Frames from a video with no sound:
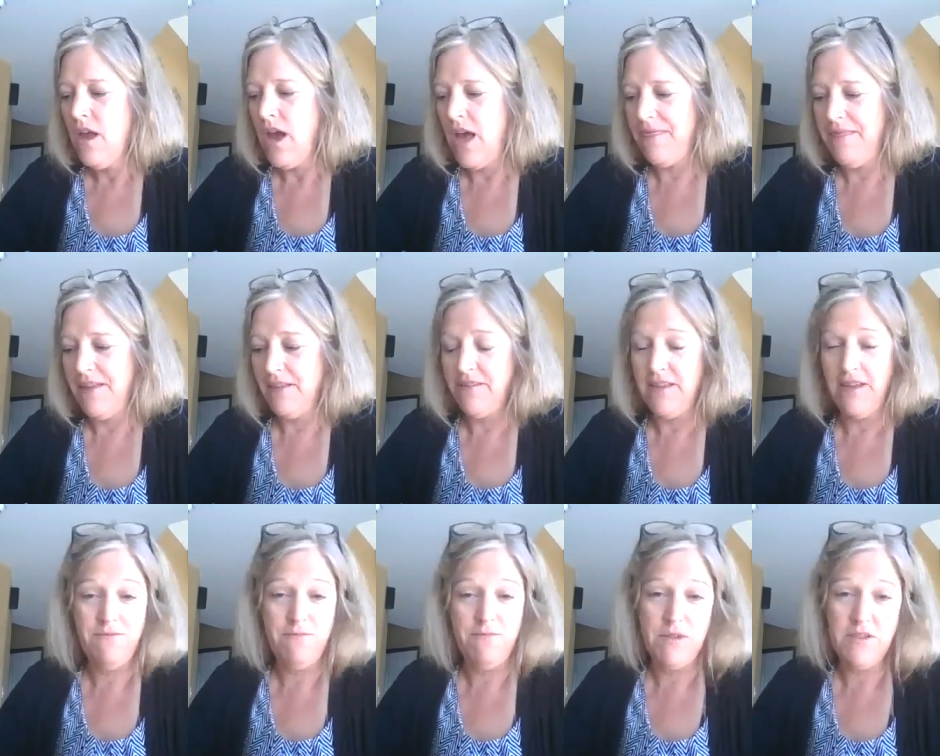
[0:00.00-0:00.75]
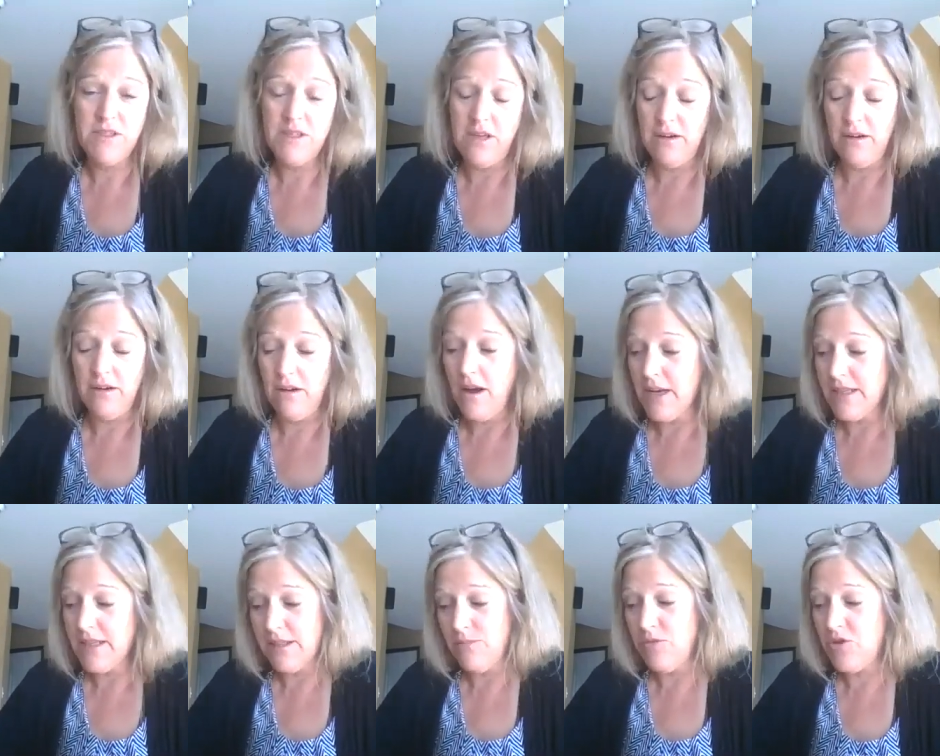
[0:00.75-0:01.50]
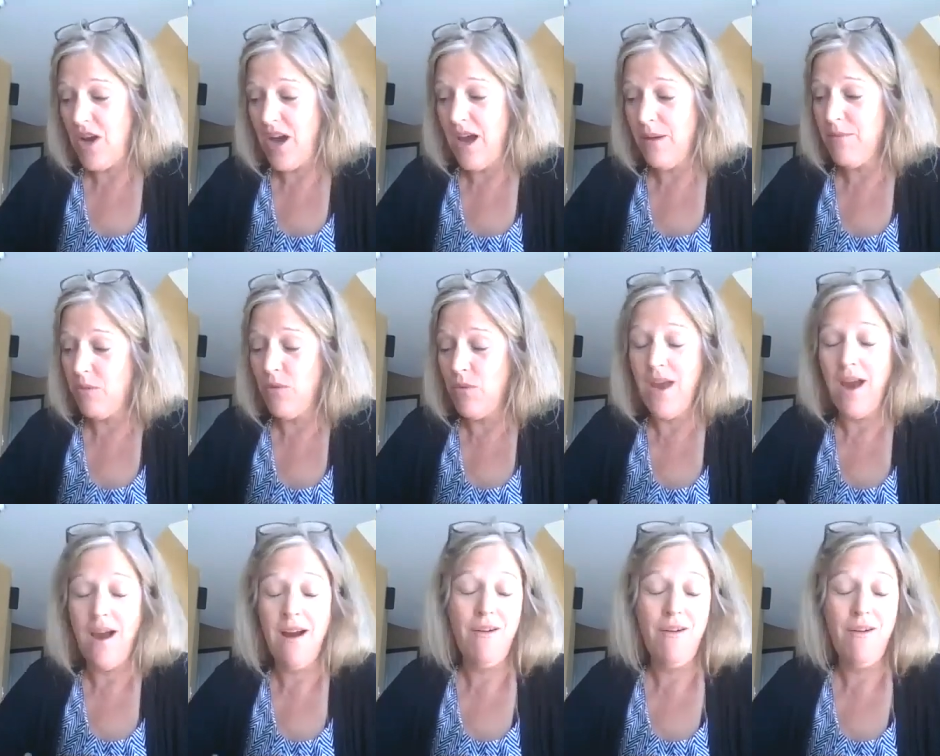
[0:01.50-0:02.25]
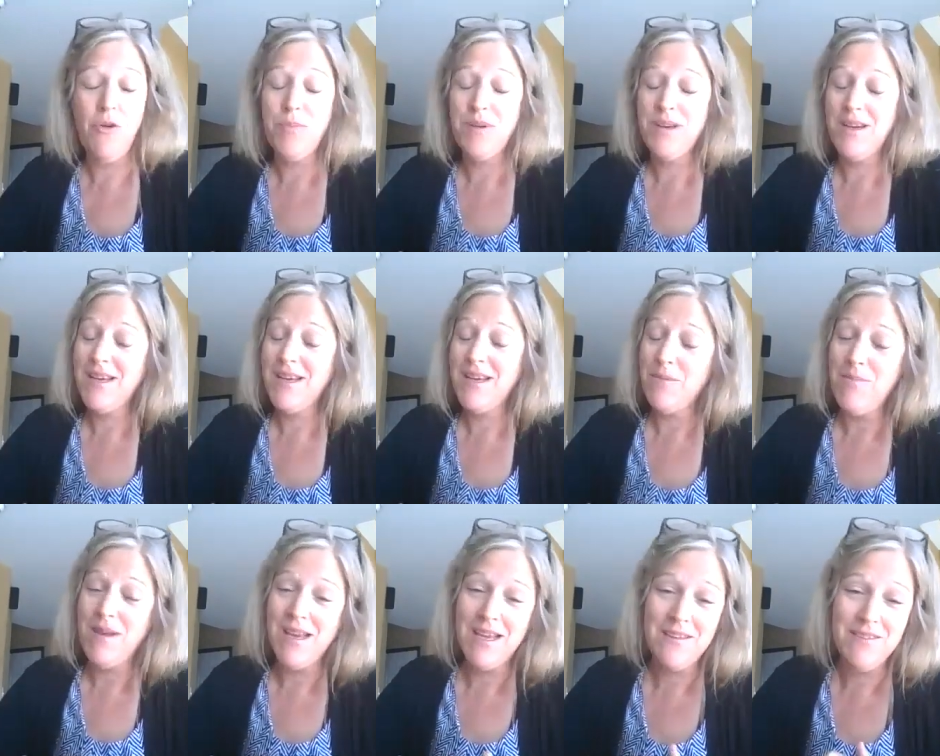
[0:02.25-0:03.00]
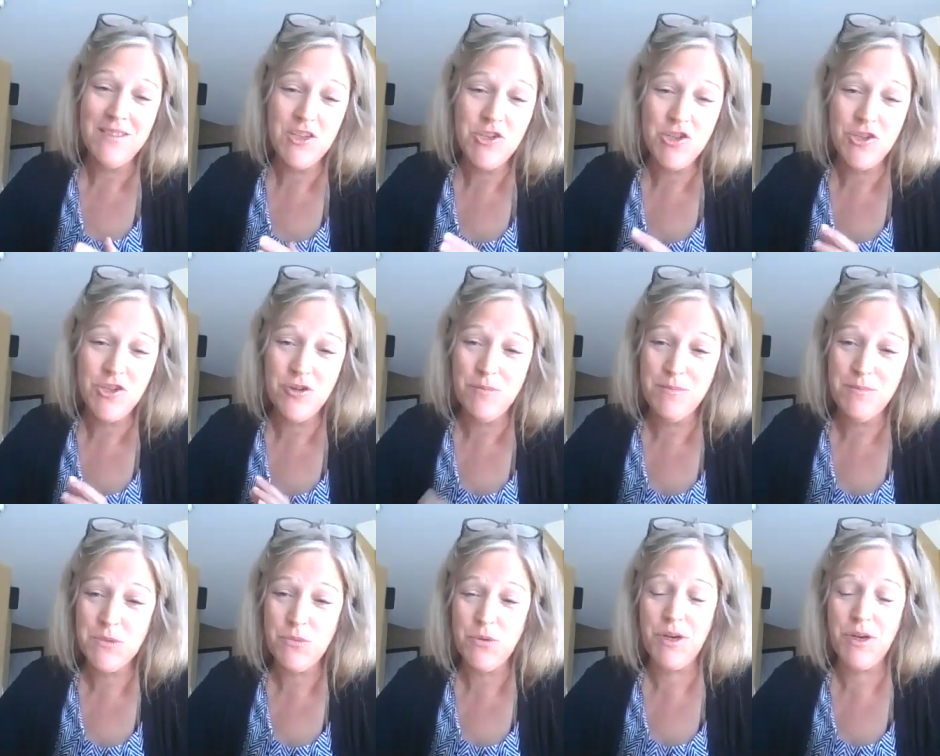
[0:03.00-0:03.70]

I think they've done an awesome job, and we are hoping to get back in the gyms.